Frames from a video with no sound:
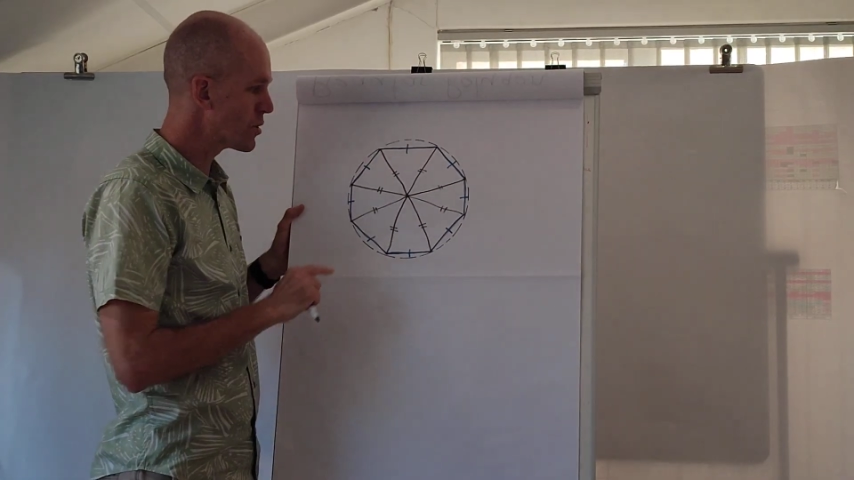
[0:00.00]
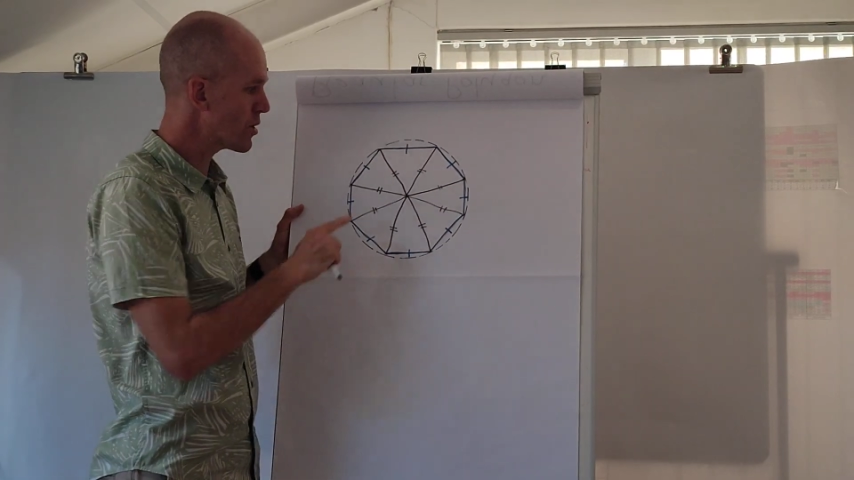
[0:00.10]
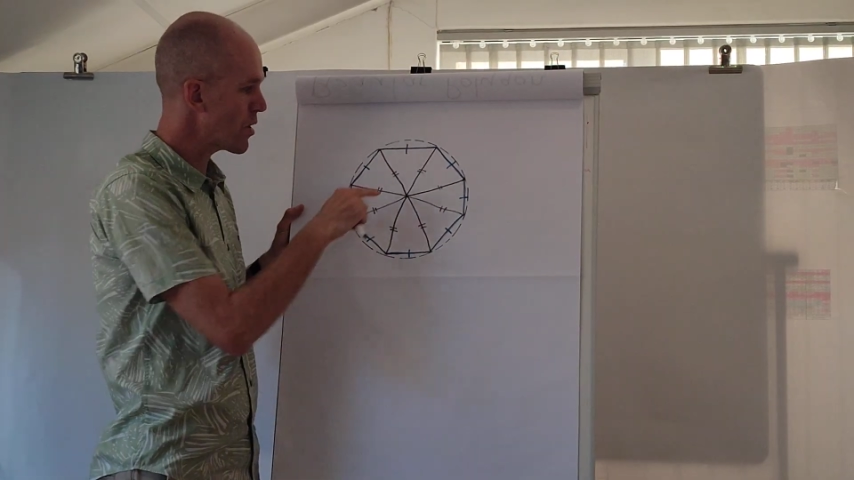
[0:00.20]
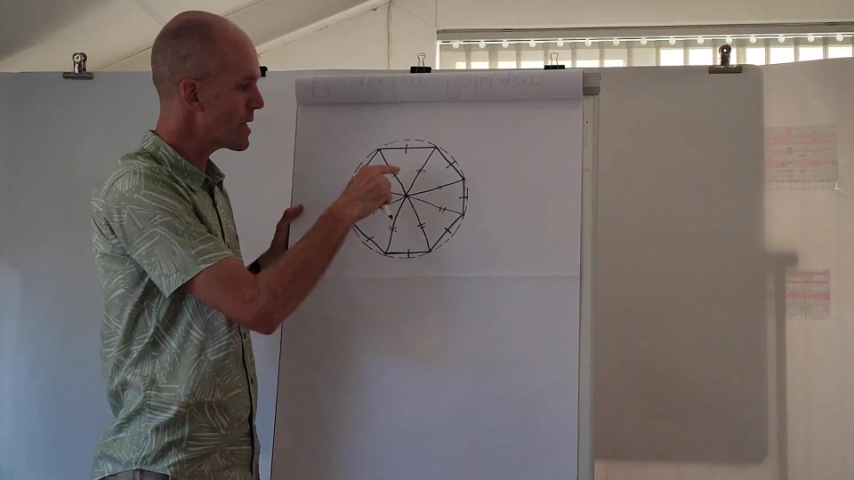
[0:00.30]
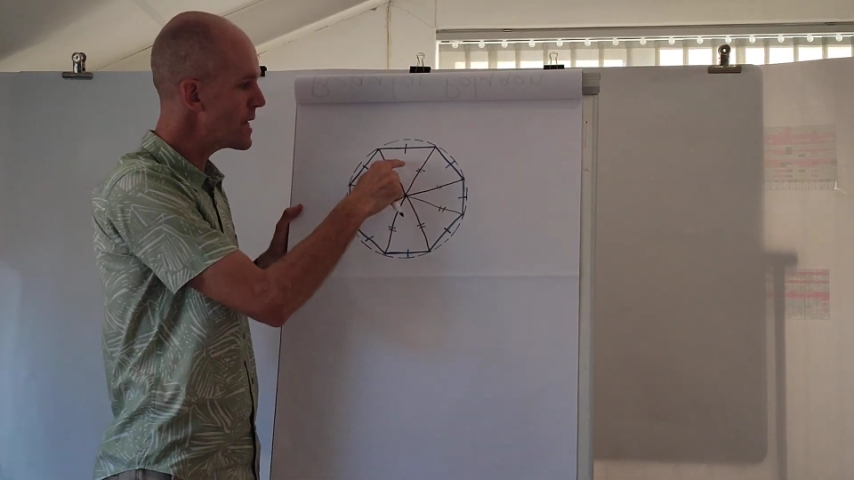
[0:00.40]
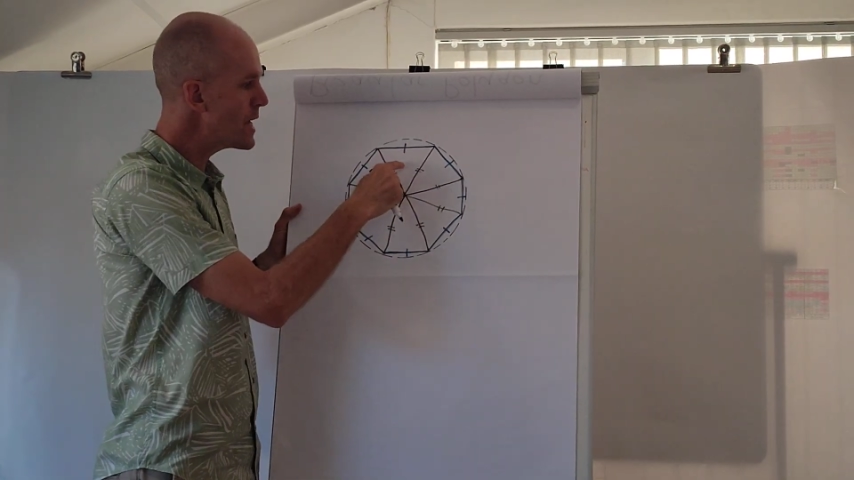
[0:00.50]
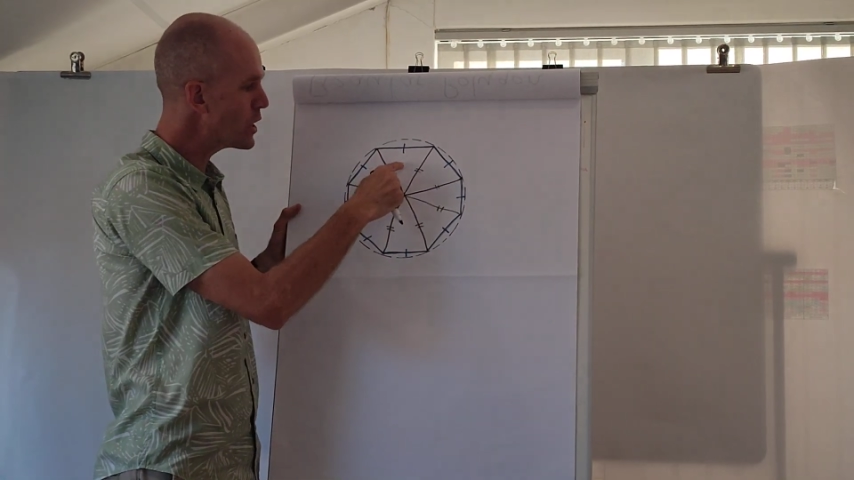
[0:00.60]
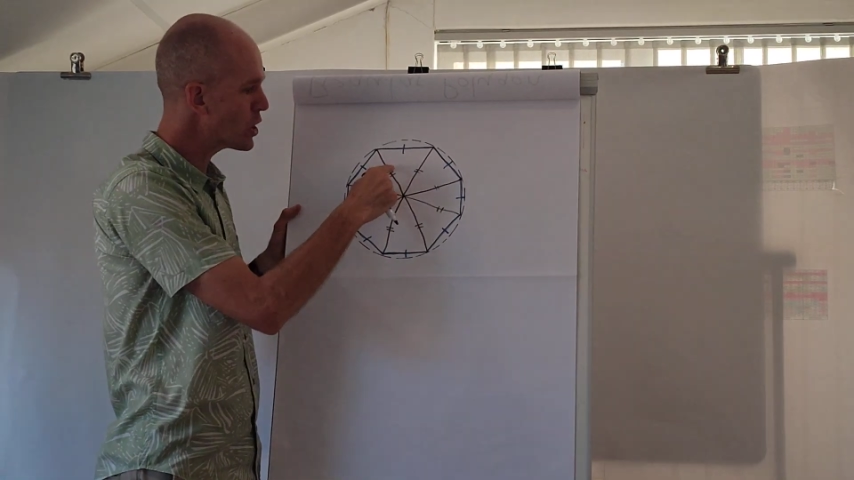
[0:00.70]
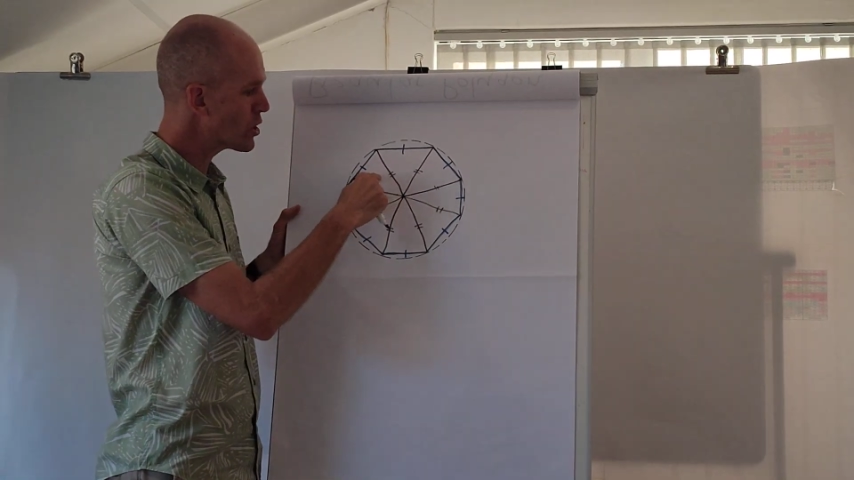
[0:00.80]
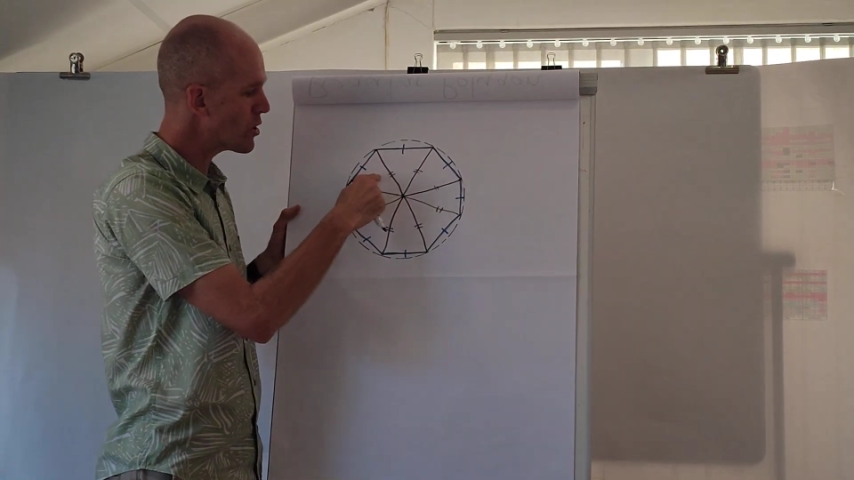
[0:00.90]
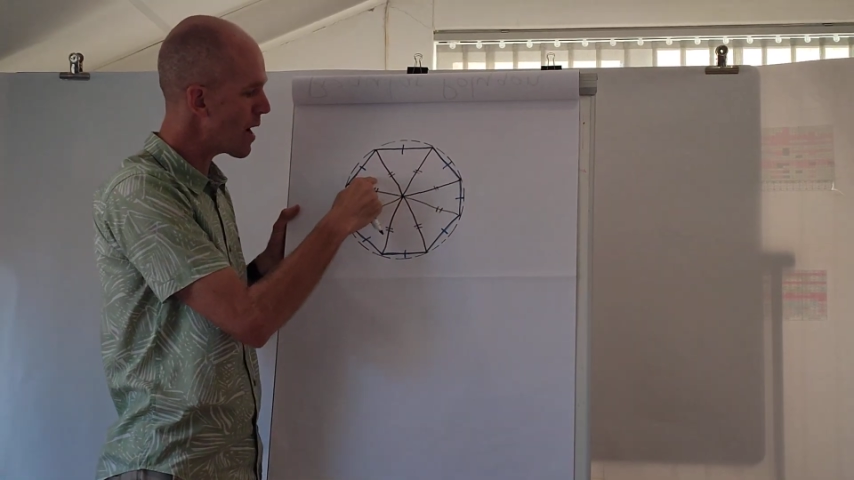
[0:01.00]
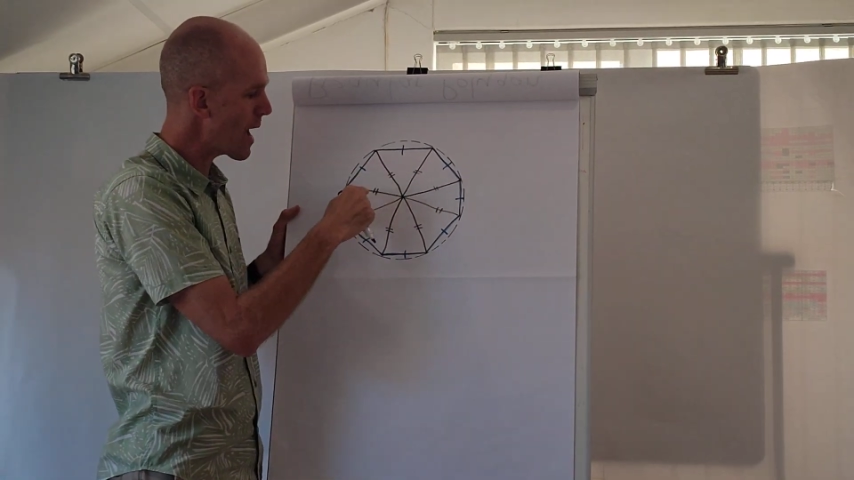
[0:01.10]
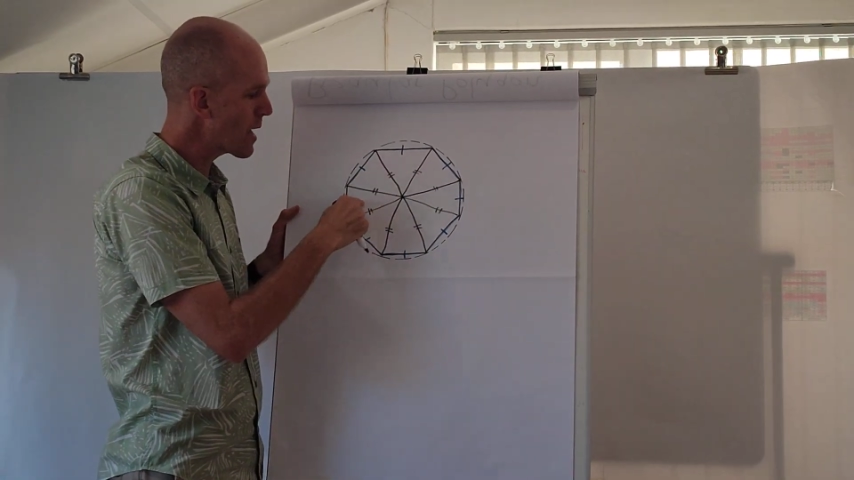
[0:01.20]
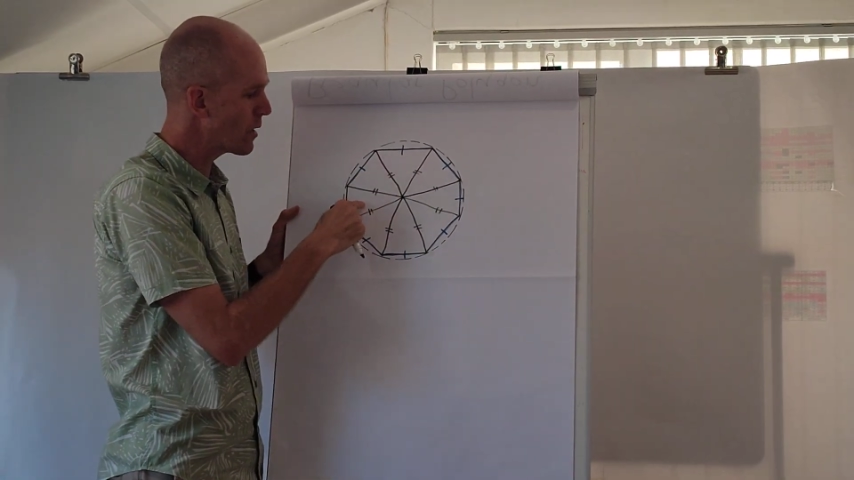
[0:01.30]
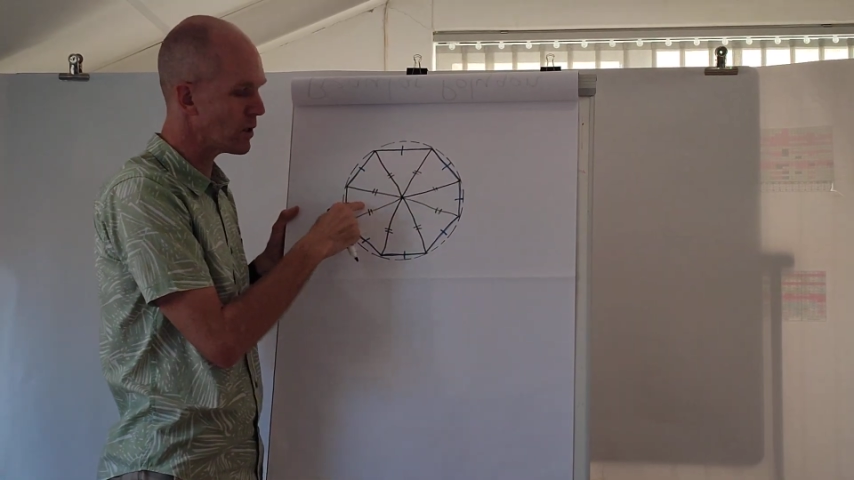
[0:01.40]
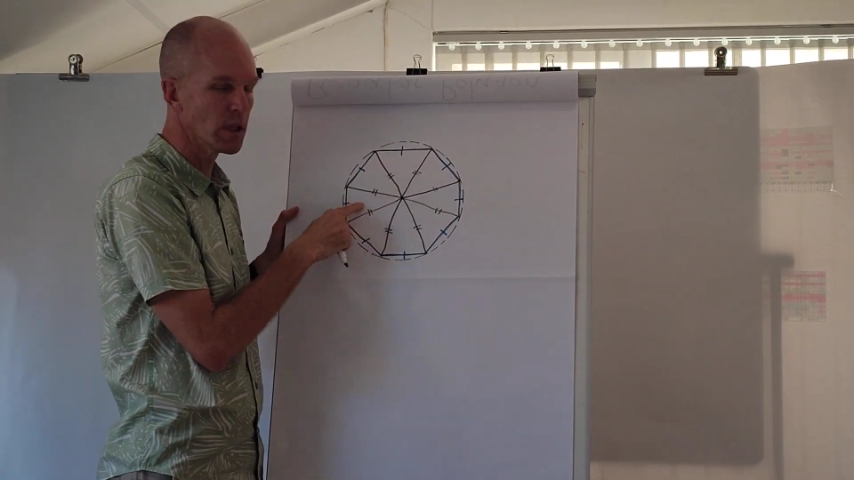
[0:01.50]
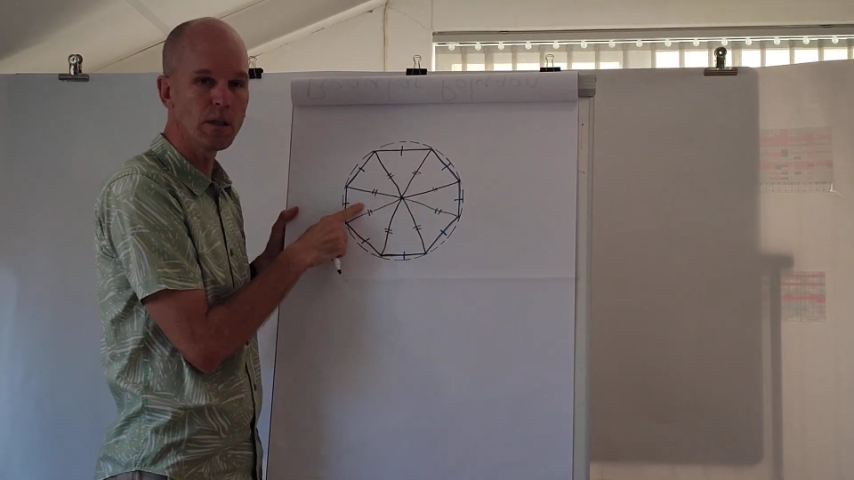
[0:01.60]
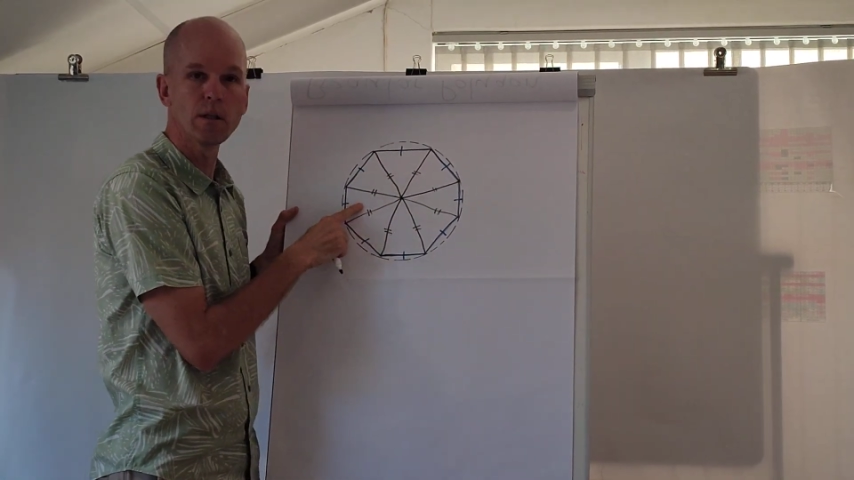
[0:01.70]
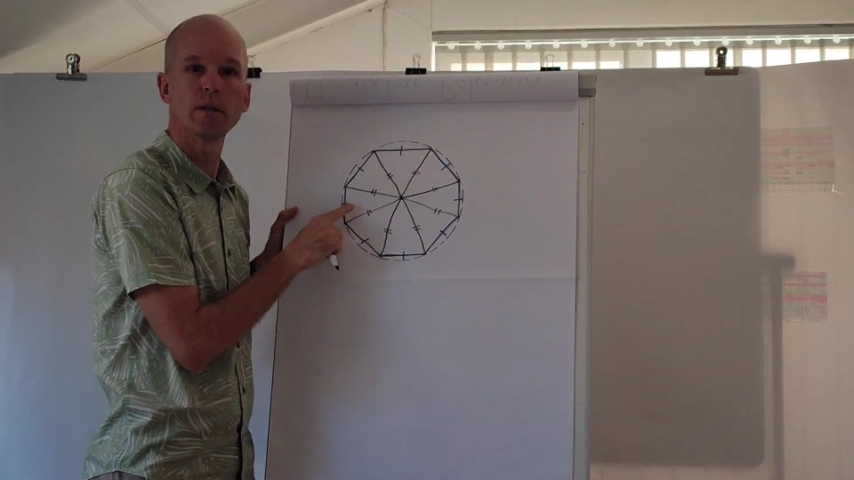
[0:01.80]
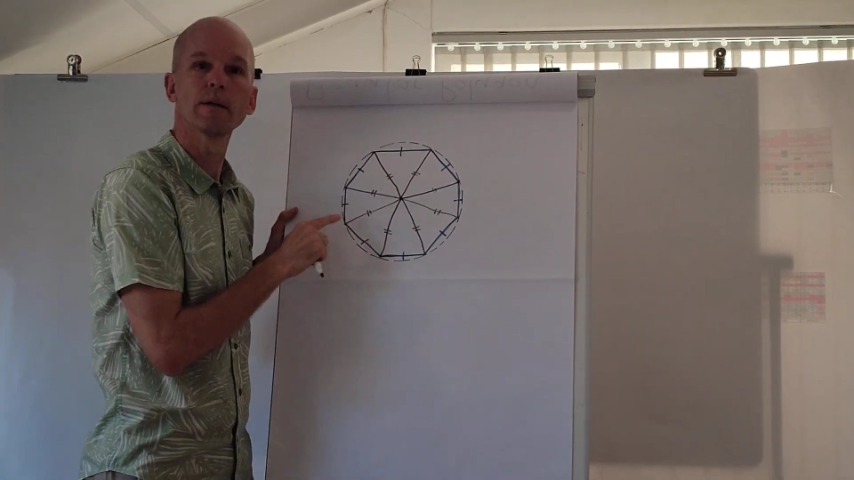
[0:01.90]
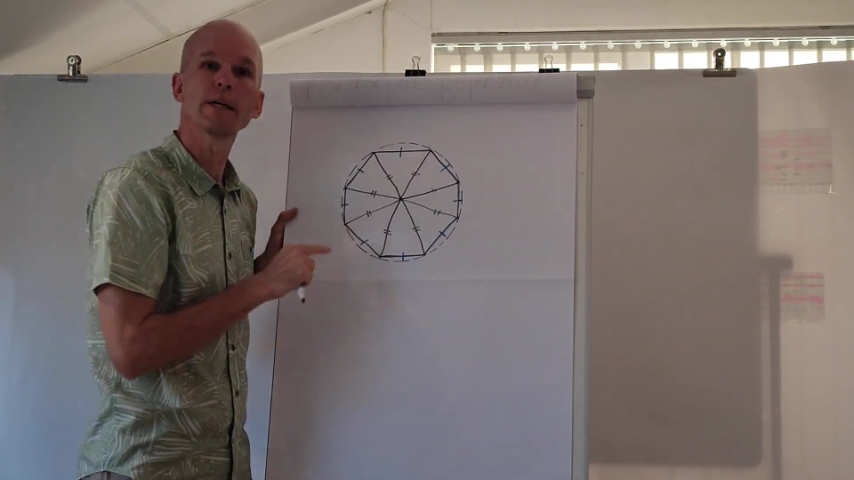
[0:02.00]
so each triangle